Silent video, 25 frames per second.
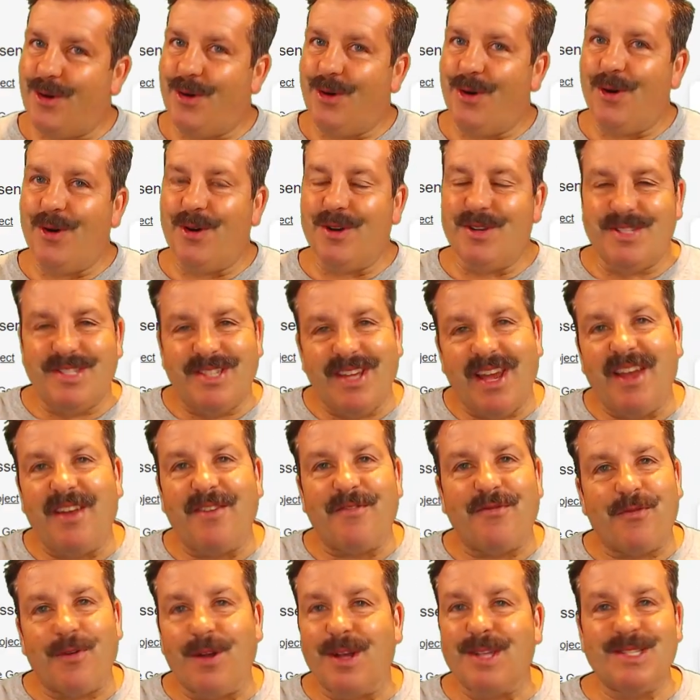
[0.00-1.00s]
Good day,
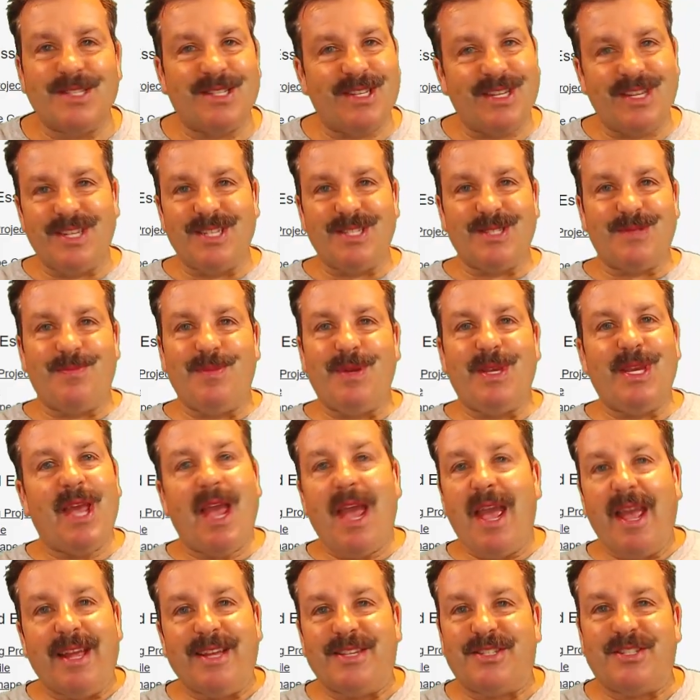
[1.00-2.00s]
friends. It is me,
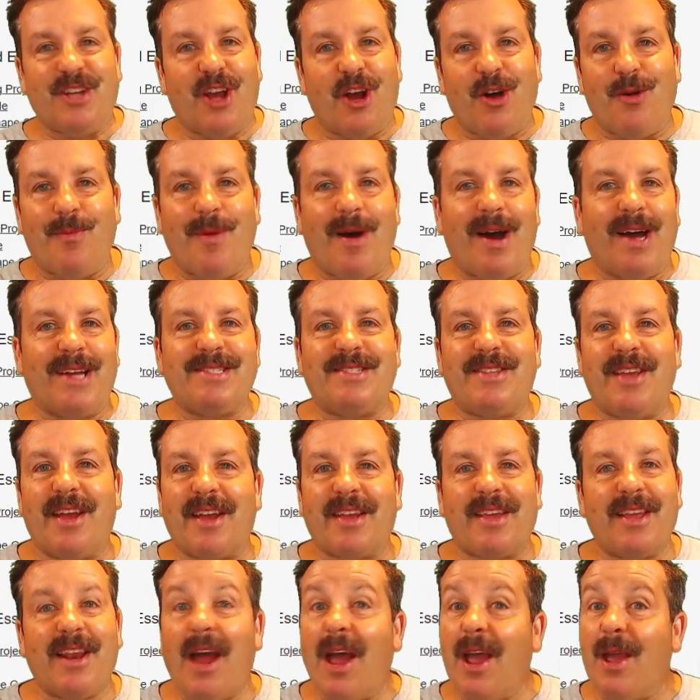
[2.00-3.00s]

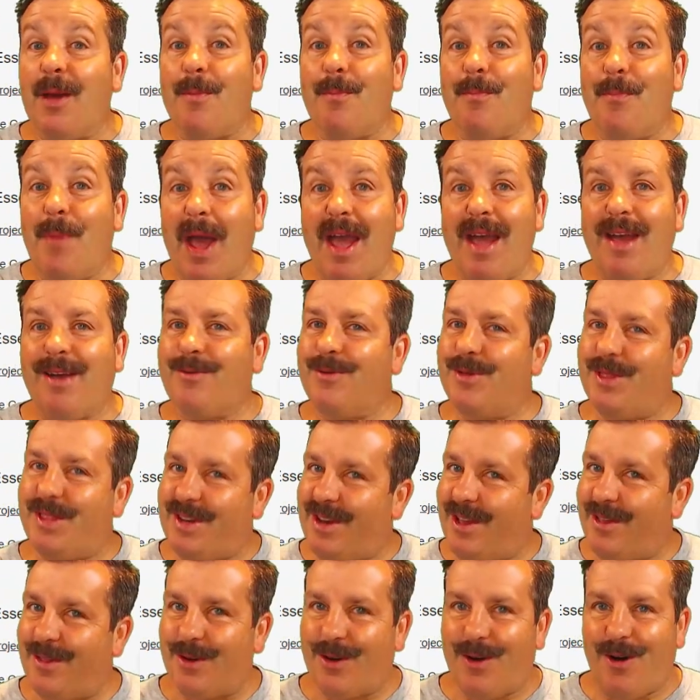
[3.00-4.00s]
HLModTech, and I am back with
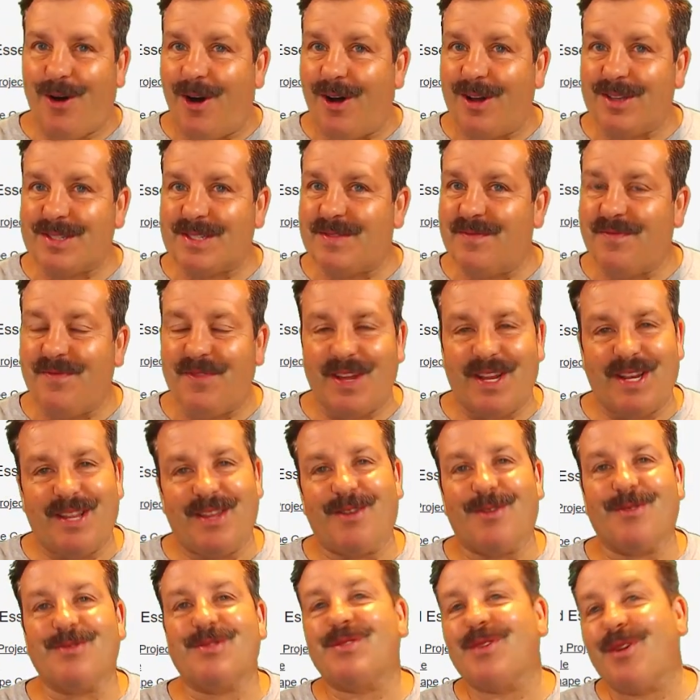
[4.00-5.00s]
another awesome
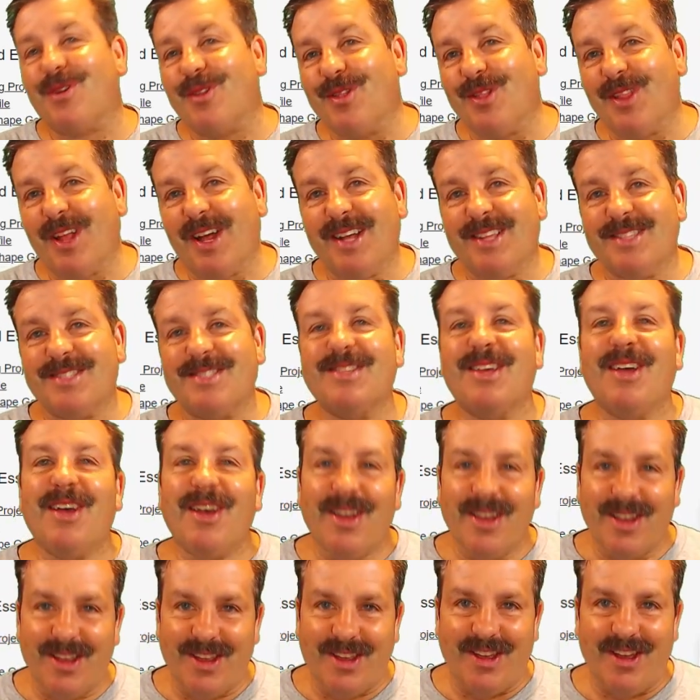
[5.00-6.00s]
video, so let's
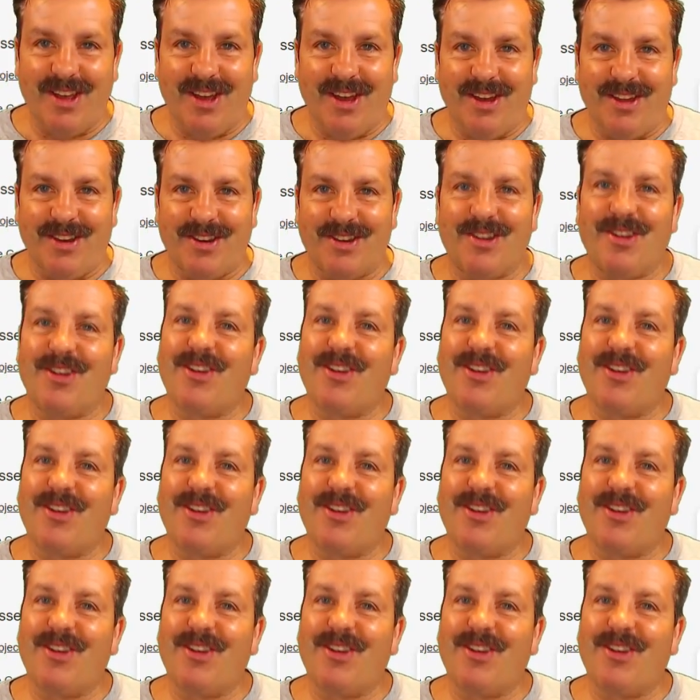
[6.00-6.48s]
get